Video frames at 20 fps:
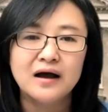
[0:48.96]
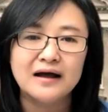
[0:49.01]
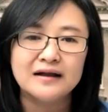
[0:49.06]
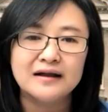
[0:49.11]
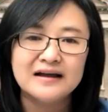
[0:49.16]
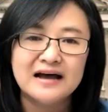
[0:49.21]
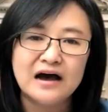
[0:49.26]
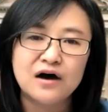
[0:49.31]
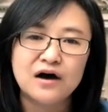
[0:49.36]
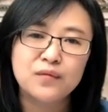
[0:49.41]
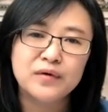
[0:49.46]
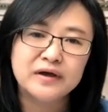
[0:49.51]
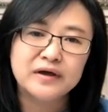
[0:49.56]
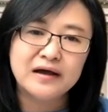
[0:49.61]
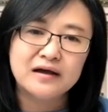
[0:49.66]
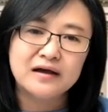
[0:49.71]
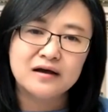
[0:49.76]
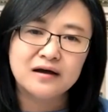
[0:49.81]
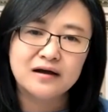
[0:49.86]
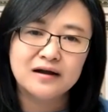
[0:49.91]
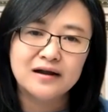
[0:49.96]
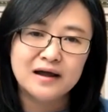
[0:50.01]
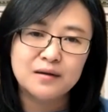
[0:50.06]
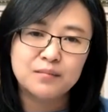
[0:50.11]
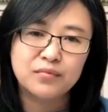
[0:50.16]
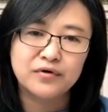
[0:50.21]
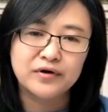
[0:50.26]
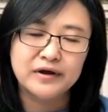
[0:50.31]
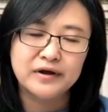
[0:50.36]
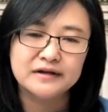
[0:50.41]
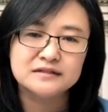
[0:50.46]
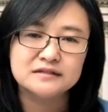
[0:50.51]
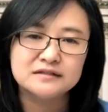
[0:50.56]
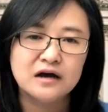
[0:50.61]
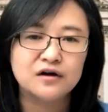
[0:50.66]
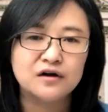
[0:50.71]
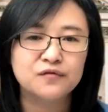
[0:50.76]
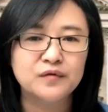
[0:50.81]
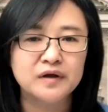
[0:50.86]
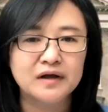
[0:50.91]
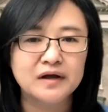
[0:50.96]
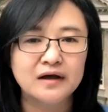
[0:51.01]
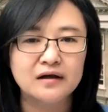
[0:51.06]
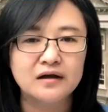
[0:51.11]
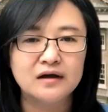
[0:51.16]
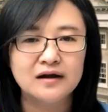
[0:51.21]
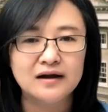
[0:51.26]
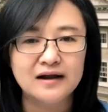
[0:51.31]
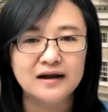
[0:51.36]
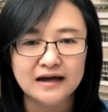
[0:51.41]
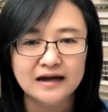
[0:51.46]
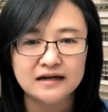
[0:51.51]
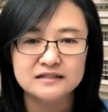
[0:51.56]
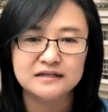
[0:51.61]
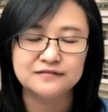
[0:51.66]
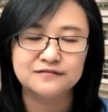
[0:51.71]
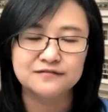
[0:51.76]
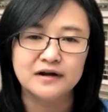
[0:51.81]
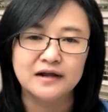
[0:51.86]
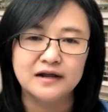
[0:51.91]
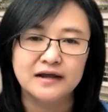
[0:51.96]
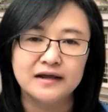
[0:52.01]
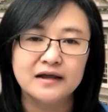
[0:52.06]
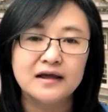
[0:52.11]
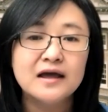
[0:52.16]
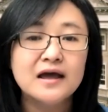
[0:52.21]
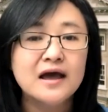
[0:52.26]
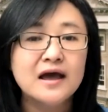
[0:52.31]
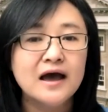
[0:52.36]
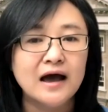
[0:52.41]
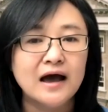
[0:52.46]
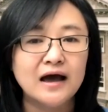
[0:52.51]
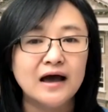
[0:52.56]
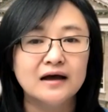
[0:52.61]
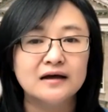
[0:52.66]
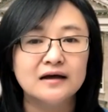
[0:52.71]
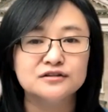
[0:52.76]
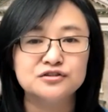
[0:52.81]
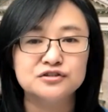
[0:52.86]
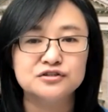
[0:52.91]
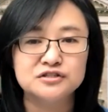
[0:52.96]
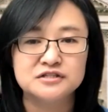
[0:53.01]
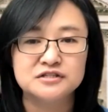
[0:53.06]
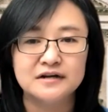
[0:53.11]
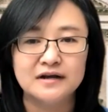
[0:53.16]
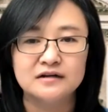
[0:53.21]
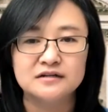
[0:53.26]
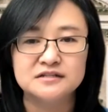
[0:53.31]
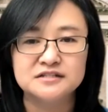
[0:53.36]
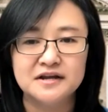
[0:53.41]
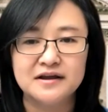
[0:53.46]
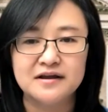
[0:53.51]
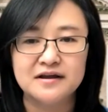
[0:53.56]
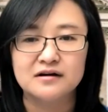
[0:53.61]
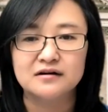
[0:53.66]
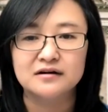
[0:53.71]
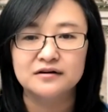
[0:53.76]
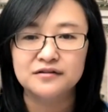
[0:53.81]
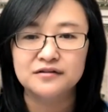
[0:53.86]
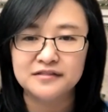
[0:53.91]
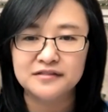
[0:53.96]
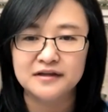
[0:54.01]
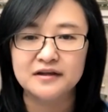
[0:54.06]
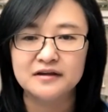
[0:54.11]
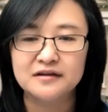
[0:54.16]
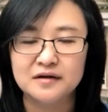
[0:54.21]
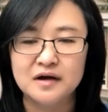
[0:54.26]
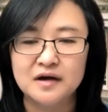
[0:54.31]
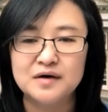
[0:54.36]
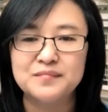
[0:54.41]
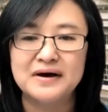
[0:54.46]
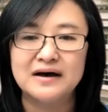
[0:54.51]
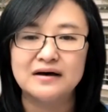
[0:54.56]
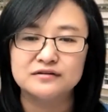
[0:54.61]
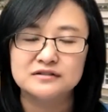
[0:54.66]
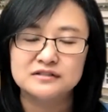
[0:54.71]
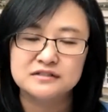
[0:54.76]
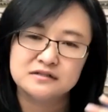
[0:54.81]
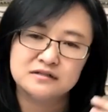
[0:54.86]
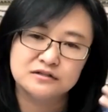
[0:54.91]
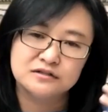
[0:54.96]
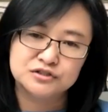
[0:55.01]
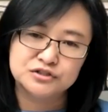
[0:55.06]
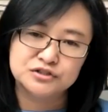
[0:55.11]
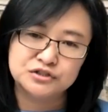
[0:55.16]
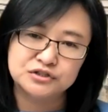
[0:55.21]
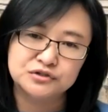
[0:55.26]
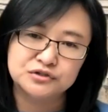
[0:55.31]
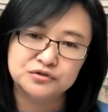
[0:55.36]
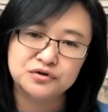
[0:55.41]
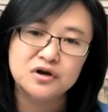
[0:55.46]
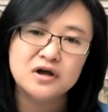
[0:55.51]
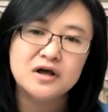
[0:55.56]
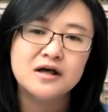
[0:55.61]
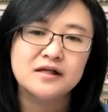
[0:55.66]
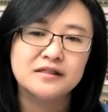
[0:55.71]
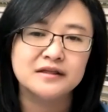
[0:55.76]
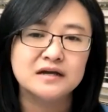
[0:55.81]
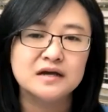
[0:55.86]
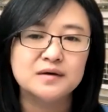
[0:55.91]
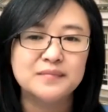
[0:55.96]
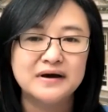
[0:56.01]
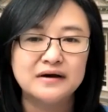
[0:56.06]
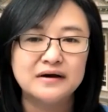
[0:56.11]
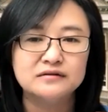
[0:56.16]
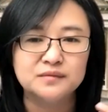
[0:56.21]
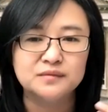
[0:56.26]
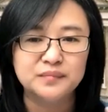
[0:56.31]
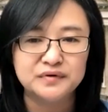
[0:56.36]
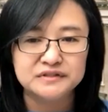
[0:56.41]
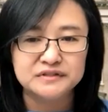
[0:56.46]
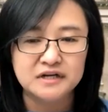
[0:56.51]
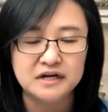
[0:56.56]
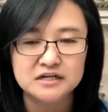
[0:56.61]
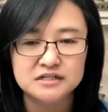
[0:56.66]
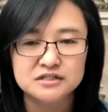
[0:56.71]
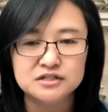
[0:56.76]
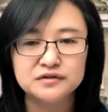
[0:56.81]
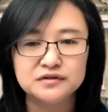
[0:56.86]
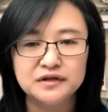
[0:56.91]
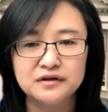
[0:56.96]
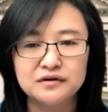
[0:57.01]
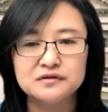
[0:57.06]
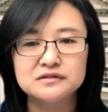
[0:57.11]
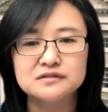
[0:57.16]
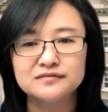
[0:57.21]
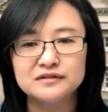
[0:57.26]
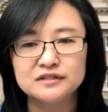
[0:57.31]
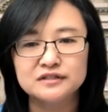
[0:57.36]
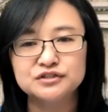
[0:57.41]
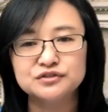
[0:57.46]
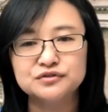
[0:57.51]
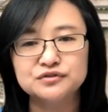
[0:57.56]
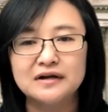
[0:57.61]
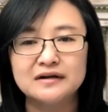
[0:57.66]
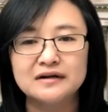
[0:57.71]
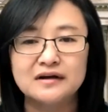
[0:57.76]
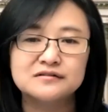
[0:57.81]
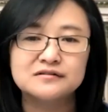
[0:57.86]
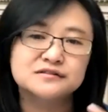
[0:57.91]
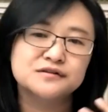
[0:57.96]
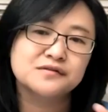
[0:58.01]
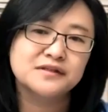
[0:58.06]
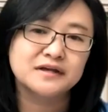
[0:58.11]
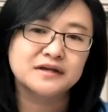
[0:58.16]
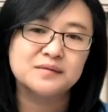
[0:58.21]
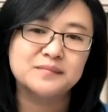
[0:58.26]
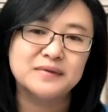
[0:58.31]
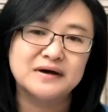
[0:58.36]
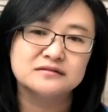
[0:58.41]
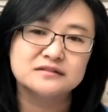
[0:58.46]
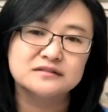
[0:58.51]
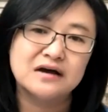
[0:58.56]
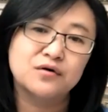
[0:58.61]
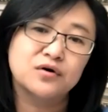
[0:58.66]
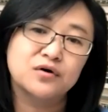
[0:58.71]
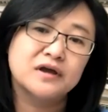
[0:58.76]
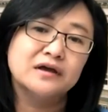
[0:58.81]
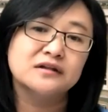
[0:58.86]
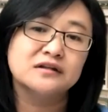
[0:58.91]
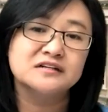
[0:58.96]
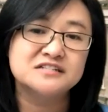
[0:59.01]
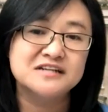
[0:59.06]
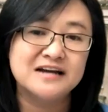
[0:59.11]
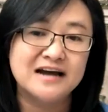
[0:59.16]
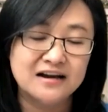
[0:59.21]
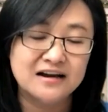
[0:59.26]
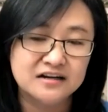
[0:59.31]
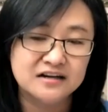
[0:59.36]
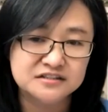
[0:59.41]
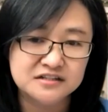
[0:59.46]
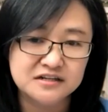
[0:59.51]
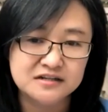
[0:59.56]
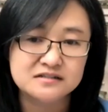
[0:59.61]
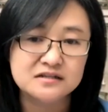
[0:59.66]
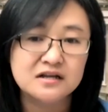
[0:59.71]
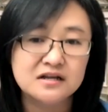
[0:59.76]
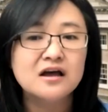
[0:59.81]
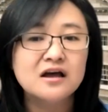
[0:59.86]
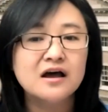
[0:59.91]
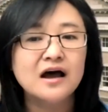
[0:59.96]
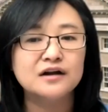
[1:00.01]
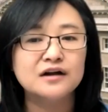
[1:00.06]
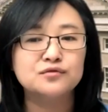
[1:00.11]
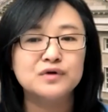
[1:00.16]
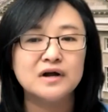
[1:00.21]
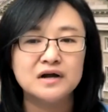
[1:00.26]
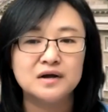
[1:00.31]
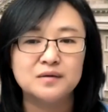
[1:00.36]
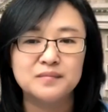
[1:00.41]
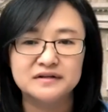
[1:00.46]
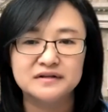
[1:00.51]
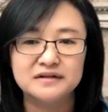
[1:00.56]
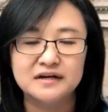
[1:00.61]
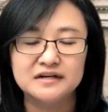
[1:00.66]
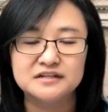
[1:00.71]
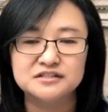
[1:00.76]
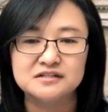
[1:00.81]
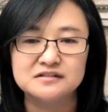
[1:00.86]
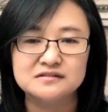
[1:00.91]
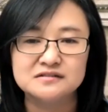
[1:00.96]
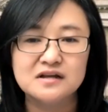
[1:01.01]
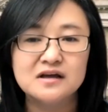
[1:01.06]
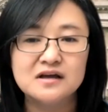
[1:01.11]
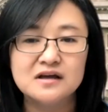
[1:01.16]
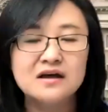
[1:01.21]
and how we can collaborate, how we can collectively share, think about the tool, think about the potential use of the tool, and also think about, okay, the challenges and recommendations.